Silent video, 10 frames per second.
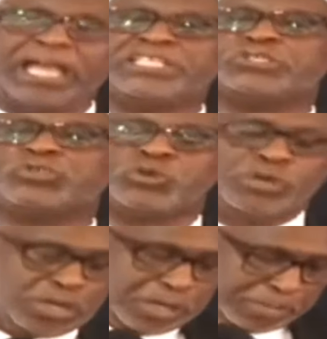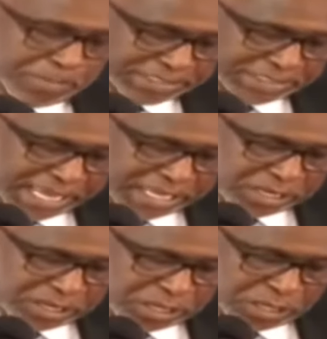I stood
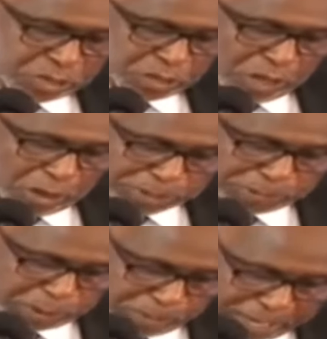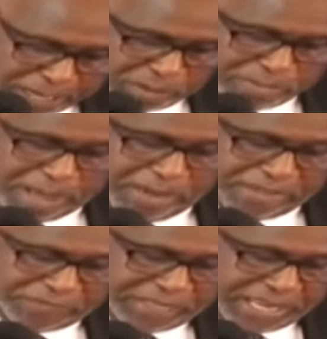beside your hospital bed with my
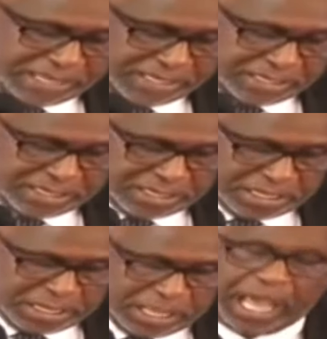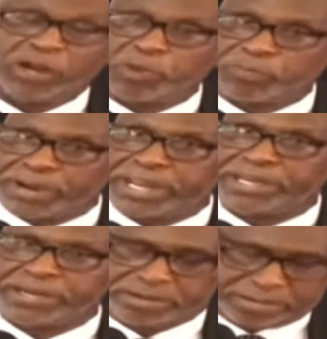wife Jane, and we
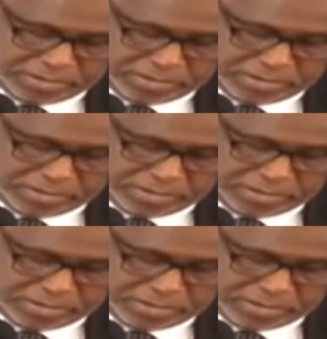prayed.